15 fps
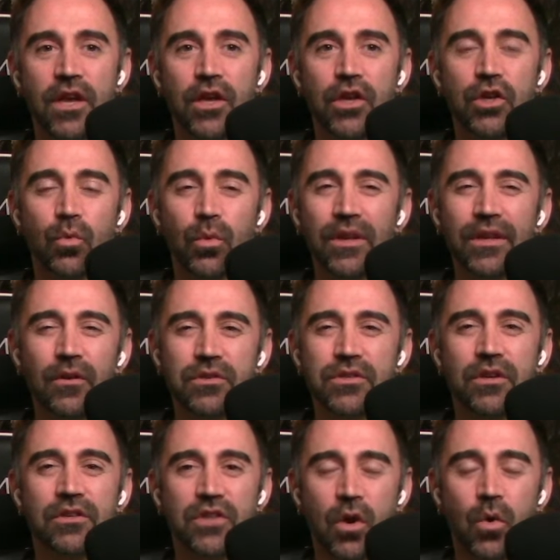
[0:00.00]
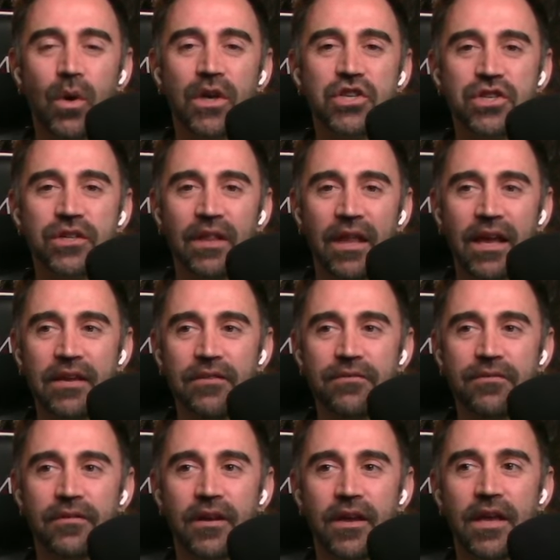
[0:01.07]
you really don't start to question
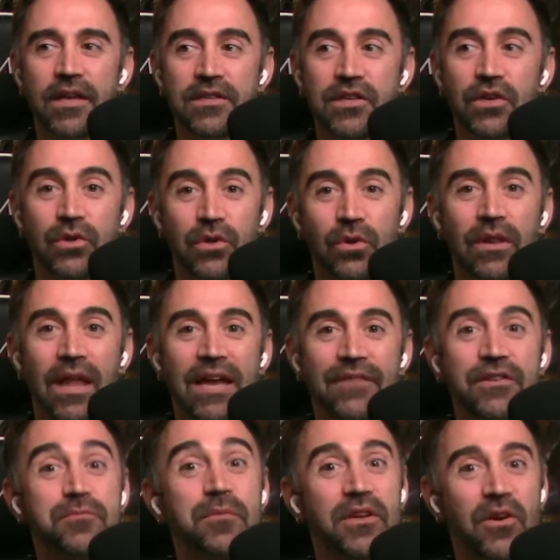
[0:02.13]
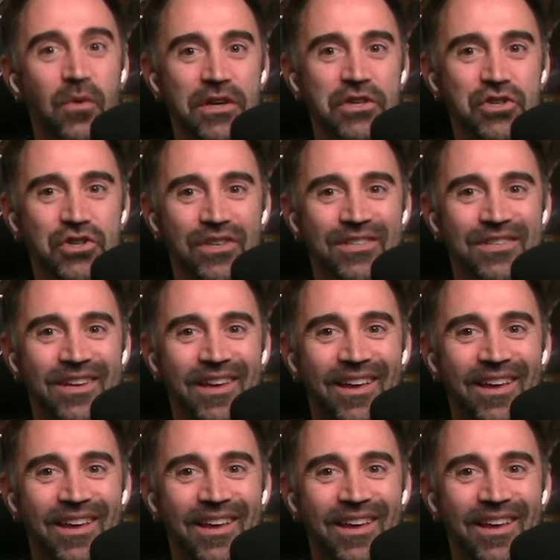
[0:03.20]
life until your life has been questioned.